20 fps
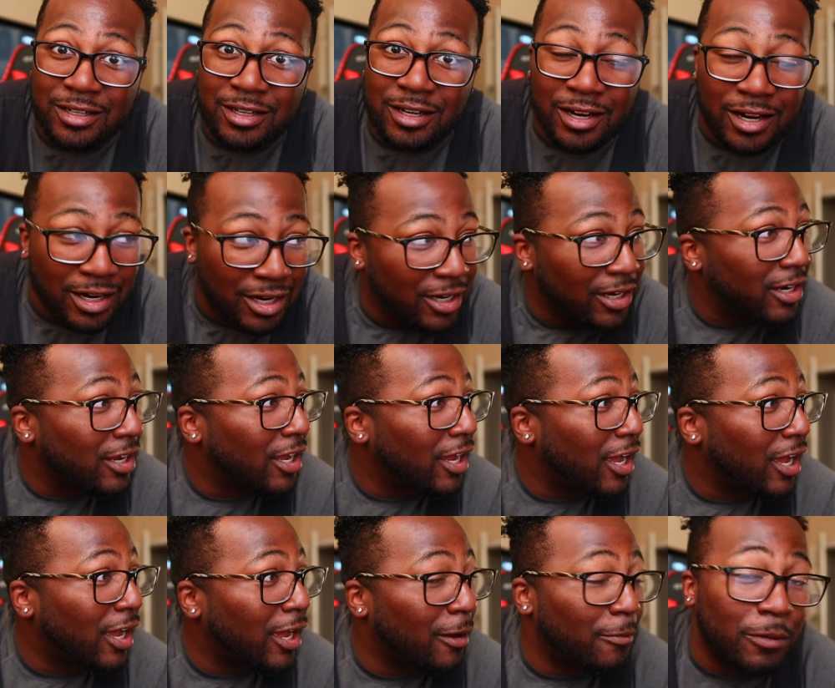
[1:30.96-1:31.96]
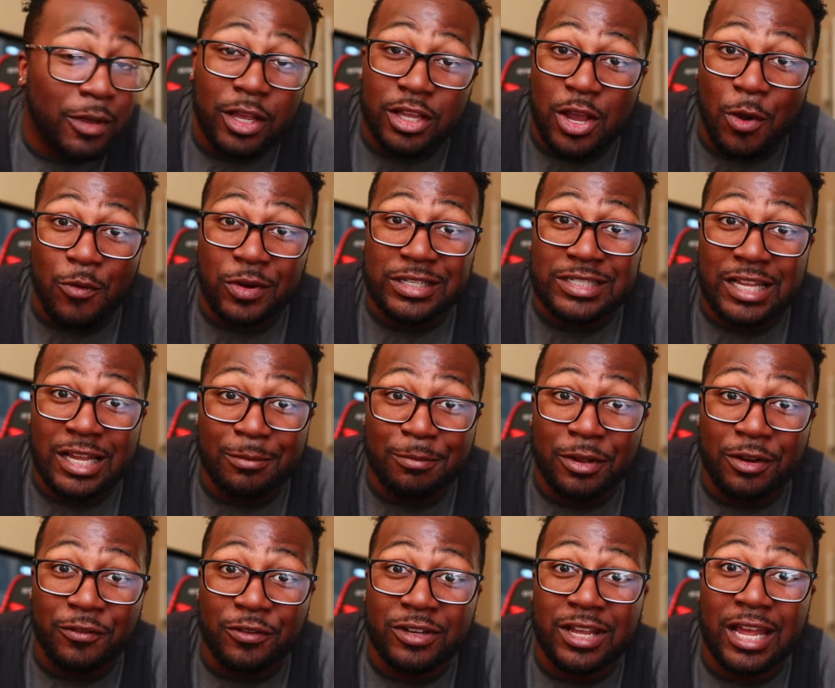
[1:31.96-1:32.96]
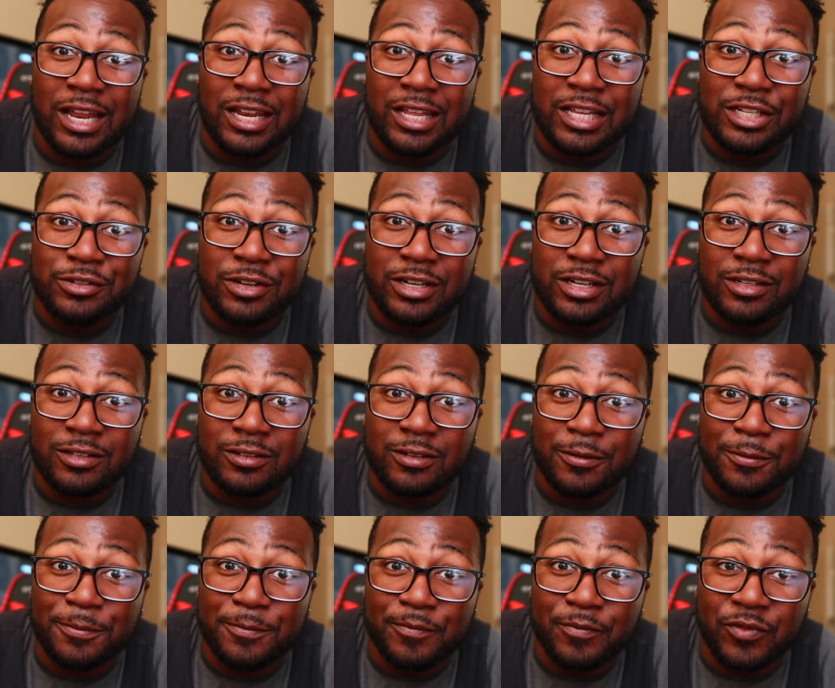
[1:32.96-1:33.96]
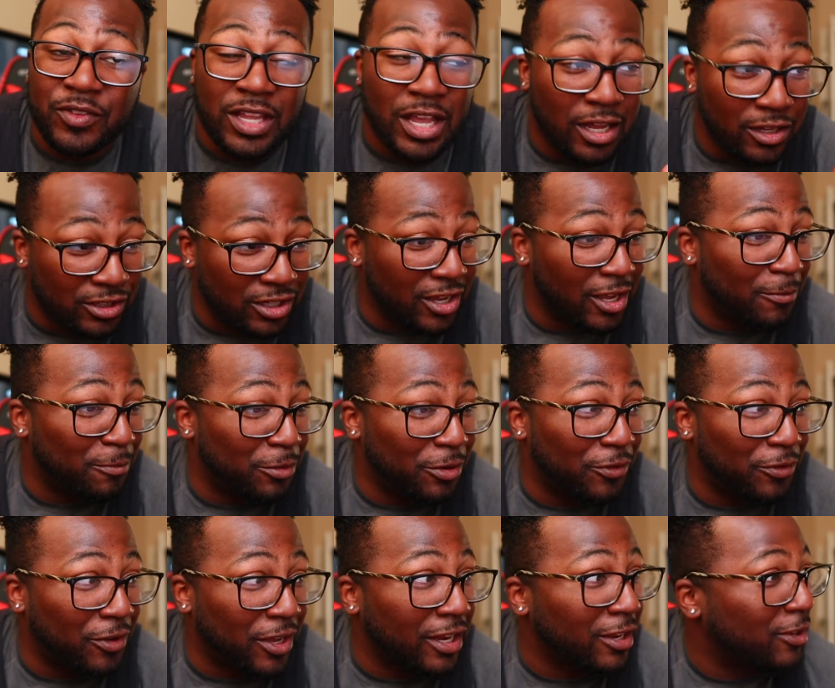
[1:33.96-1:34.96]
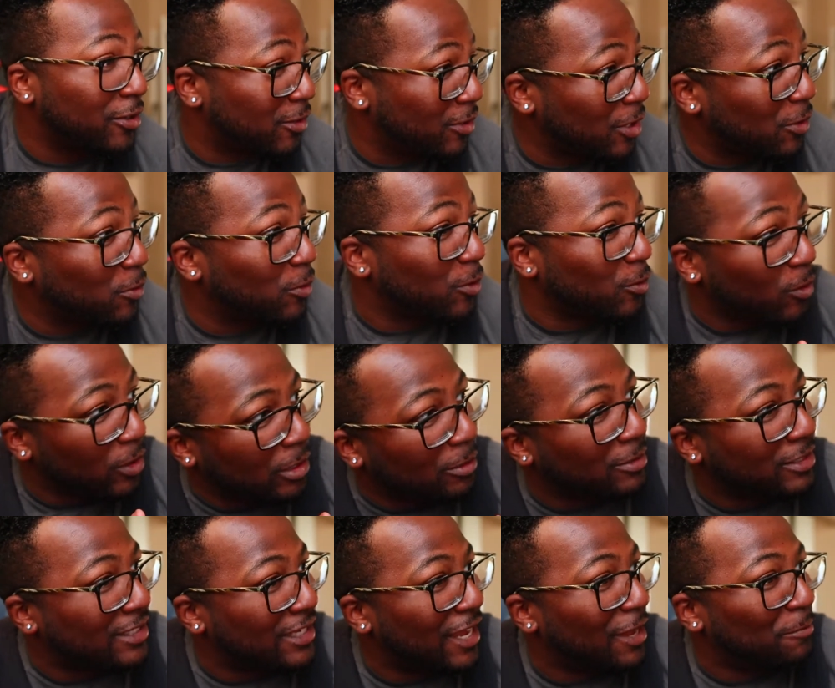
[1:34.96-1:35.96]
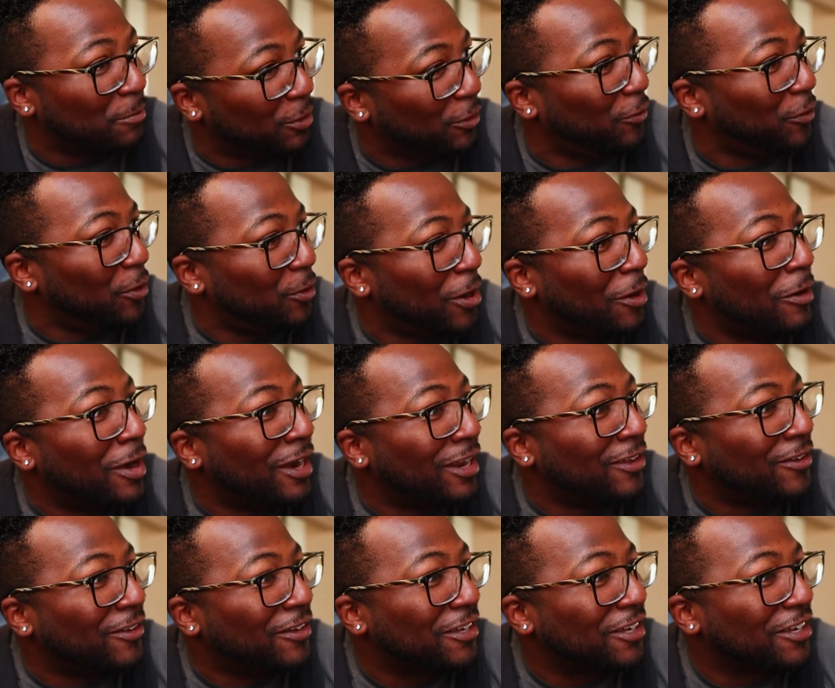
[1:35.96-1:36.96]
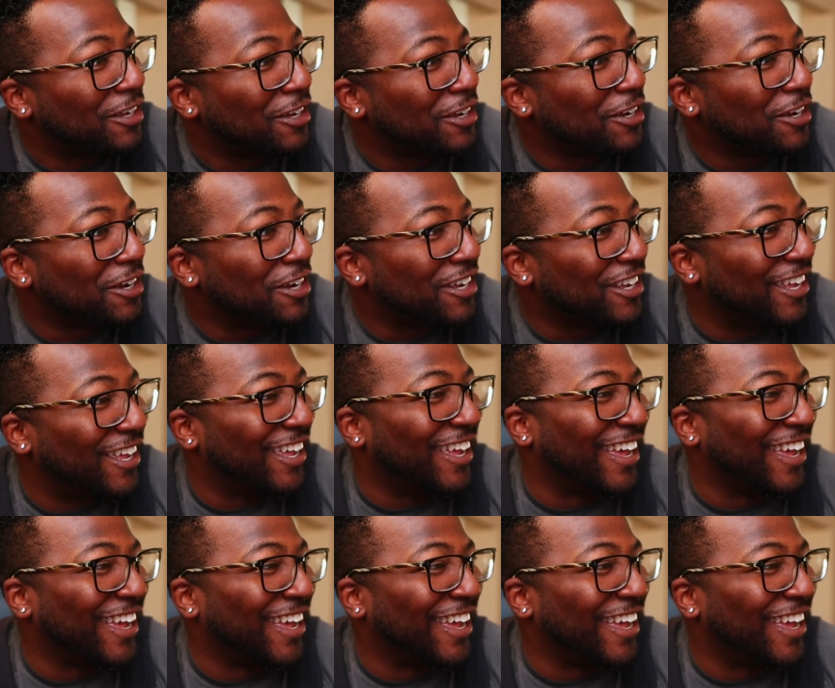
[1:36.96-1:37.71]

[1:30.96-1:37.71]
All right. Um, y'all want to see how beautiful Katie is right now? I'll show you how beautiful Katie is. You, you want them to see how beautiful you are right now? No.